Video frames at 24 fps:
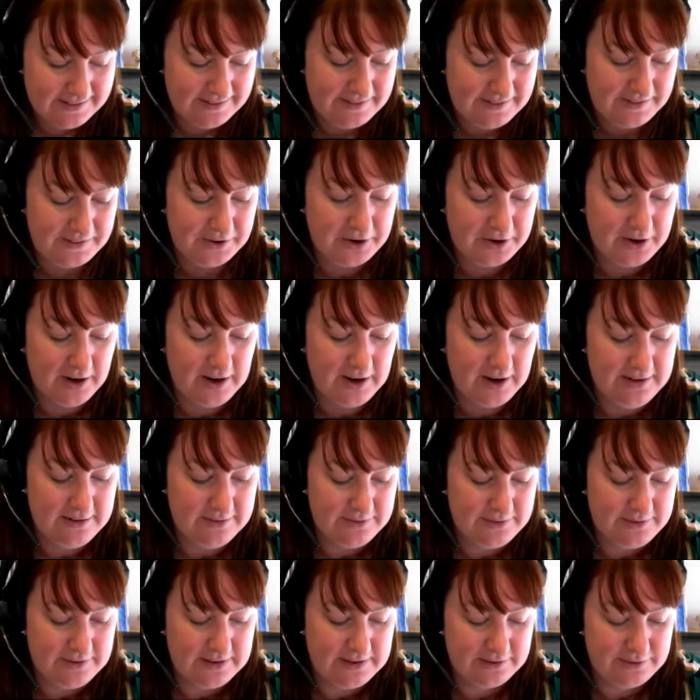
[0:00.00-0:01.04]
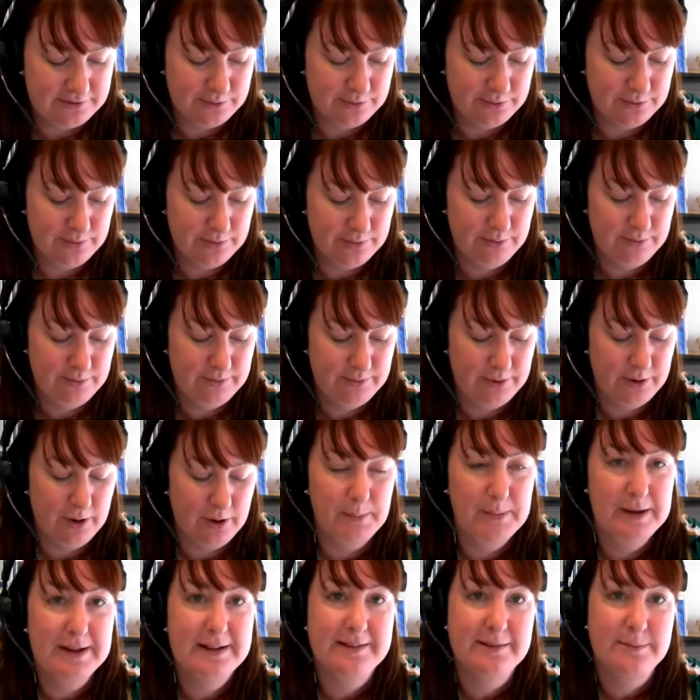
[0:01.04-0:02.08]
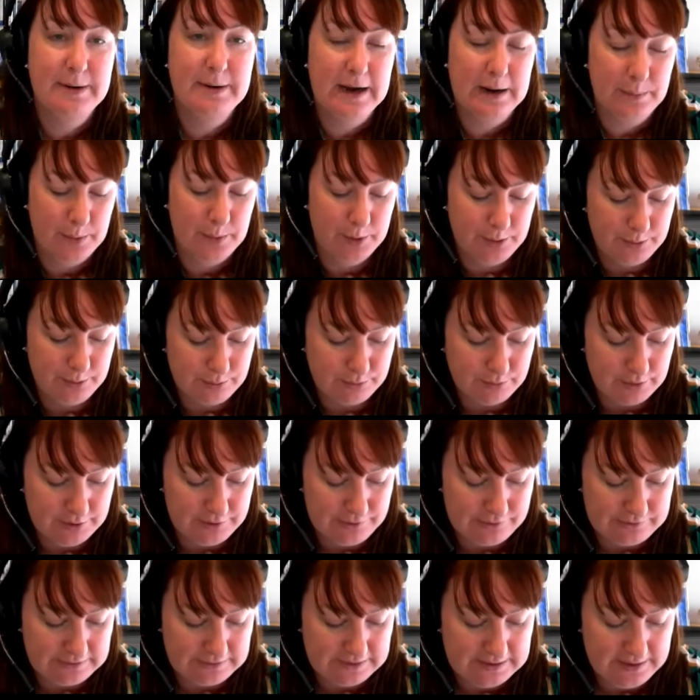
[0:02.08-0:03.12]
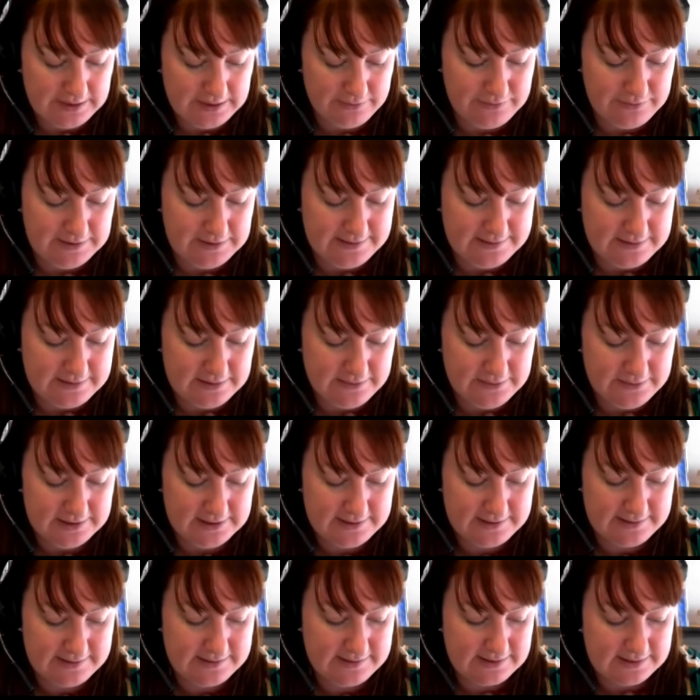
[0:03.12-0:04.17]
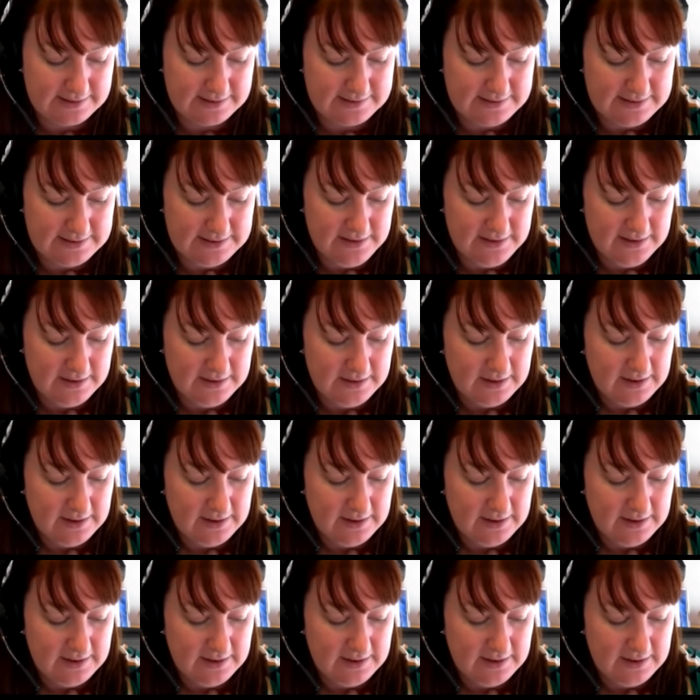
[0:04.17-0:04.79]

that the kind of sexual comments made were grossly offensive and disgusting,